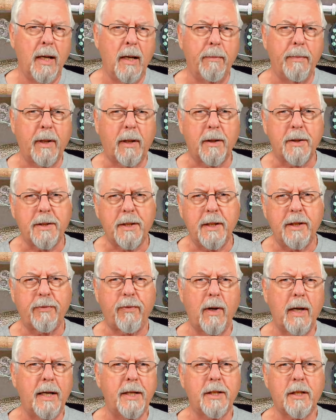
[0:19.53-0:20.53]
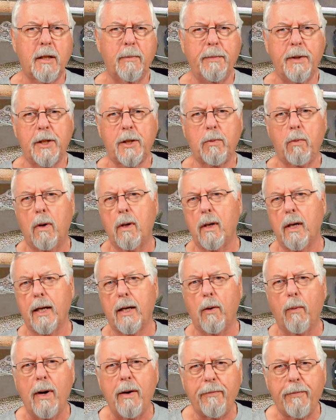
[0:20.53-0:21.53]
because these flies can be swung like
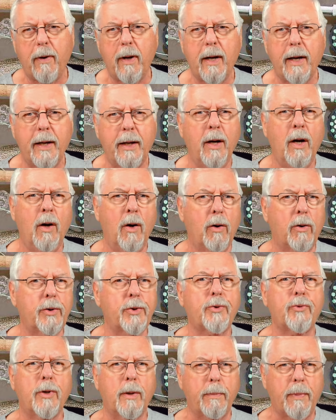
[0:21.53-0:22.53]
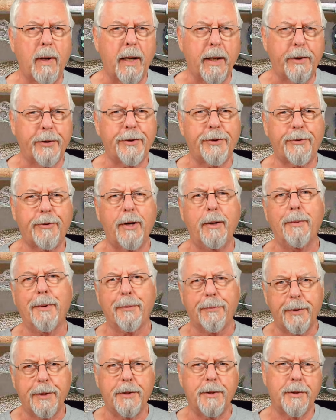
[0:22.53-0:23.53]
a wet fly or stripped like a streamer,
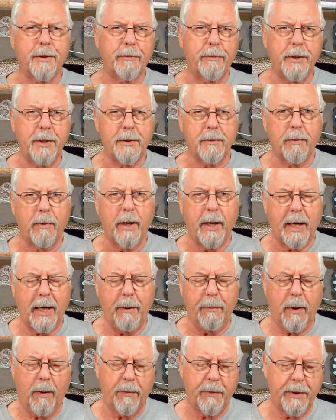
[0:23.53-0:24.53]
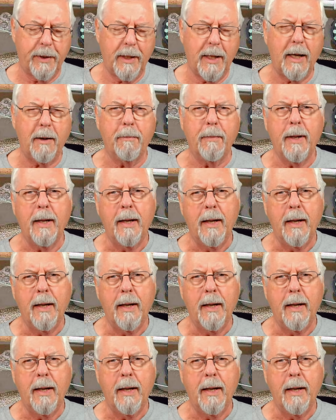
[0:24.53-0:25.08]
which is the reason why I came up with the name.